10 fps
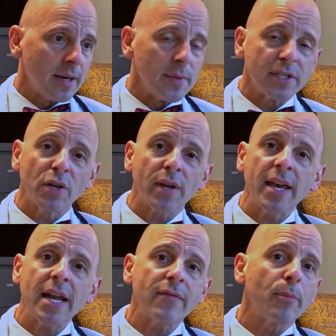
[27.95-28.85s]
Is it okay
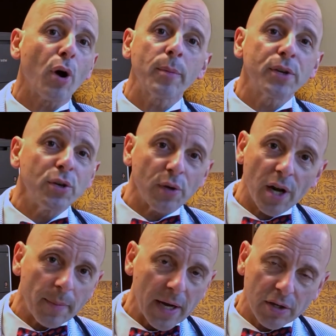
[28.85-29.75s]
to have a barbecue in
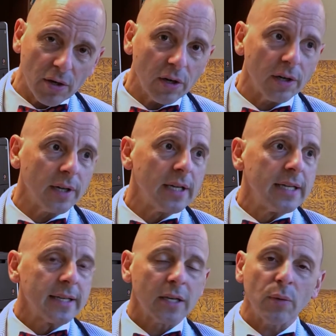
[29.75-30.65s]
our backyard?
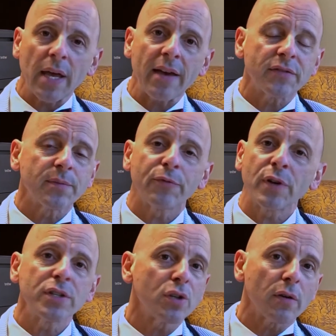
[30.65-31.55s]
Can we have some
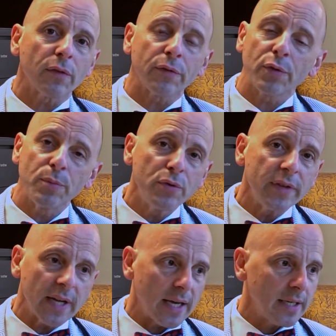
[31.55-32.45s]
friends over for a
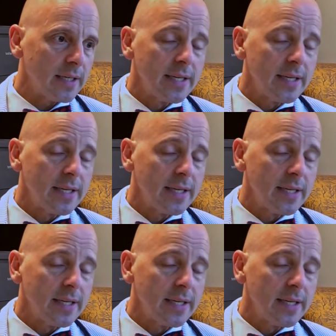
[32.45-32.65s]
movie night?